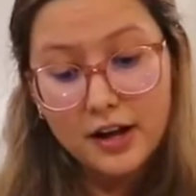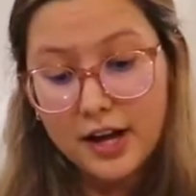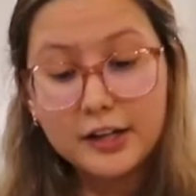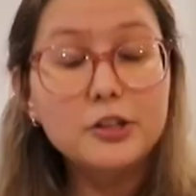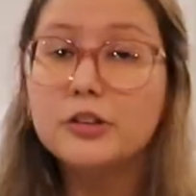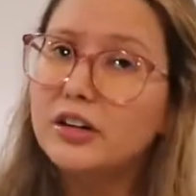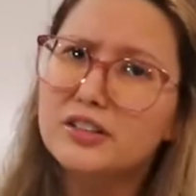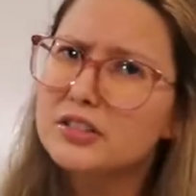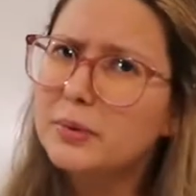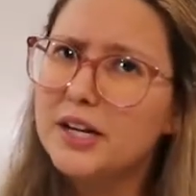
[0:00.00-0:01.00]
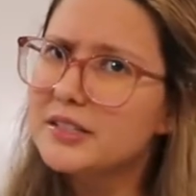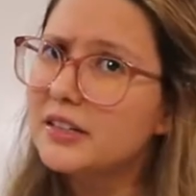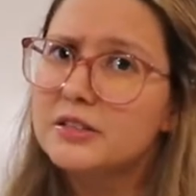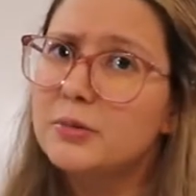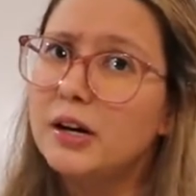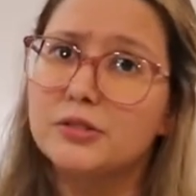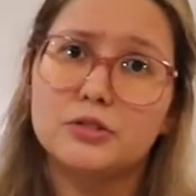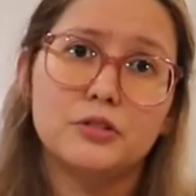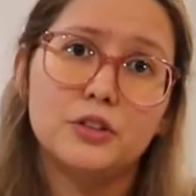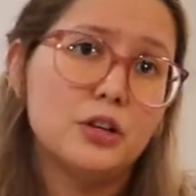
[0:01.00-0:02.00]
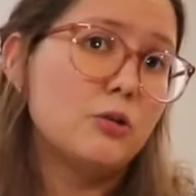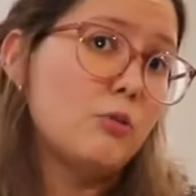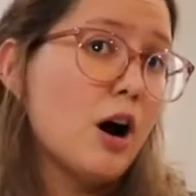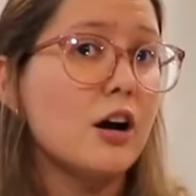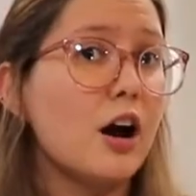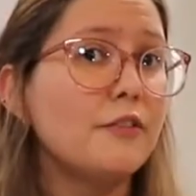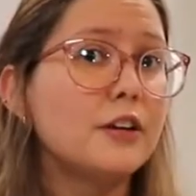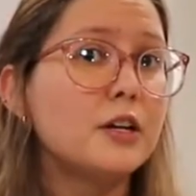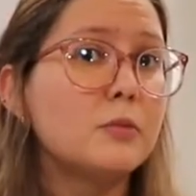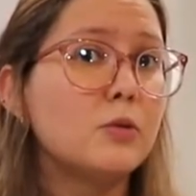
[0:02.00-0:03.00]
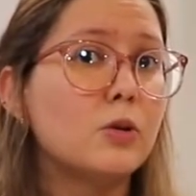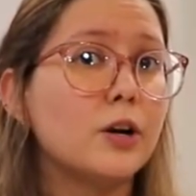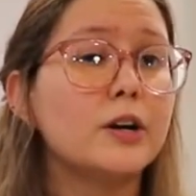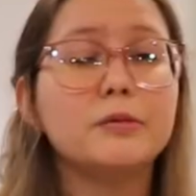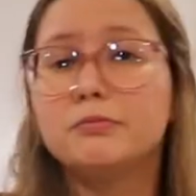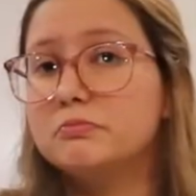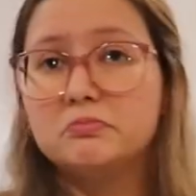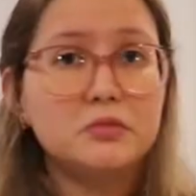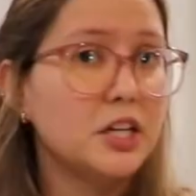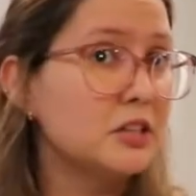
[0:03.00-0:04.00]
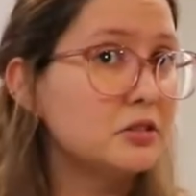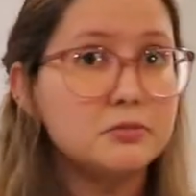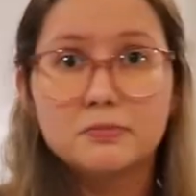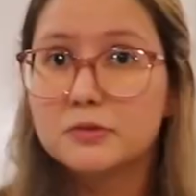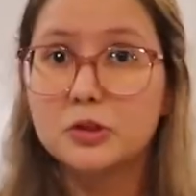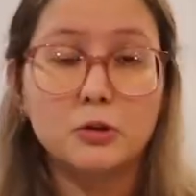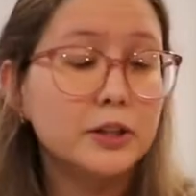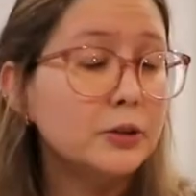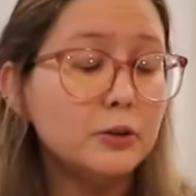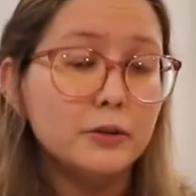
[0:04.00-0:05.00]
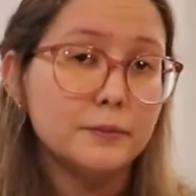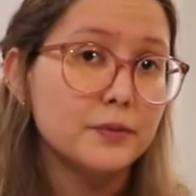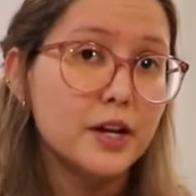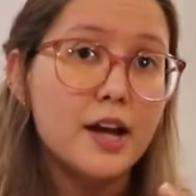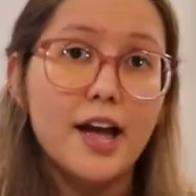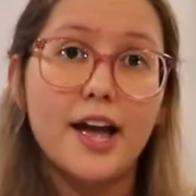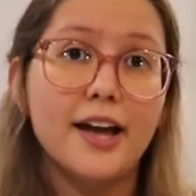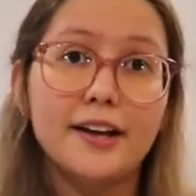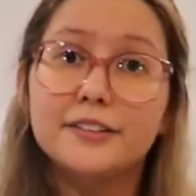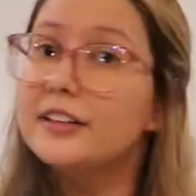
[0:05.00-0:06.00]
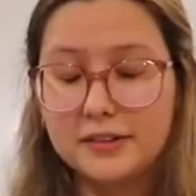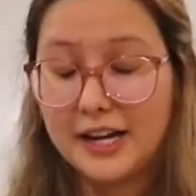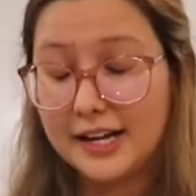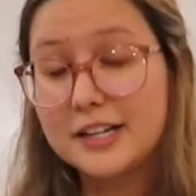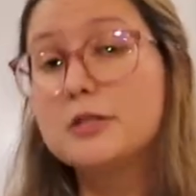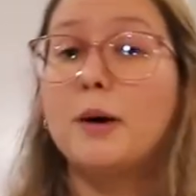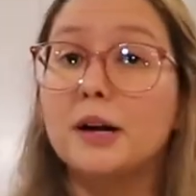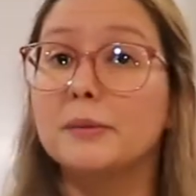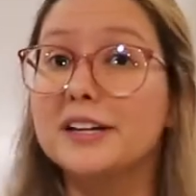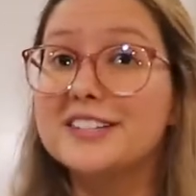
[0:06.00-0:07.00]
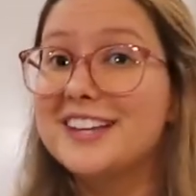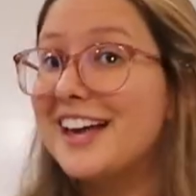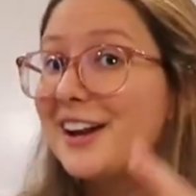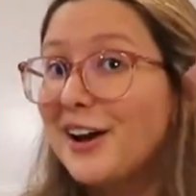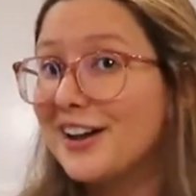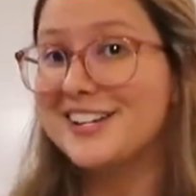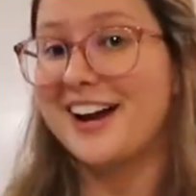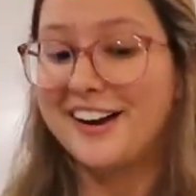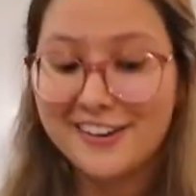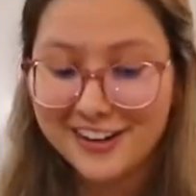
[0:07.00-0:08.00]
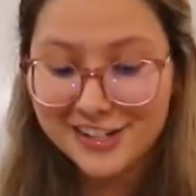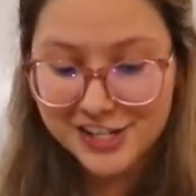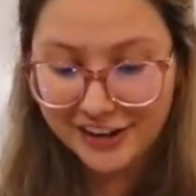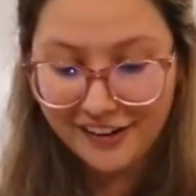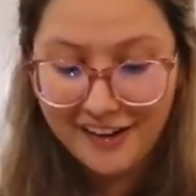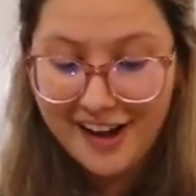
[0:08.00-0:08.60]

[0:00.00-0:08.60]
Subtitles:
And you could also pause it as well. So if you don't want coffee anymore, it's totally cool. And that is Bottomless in an entire nutshell.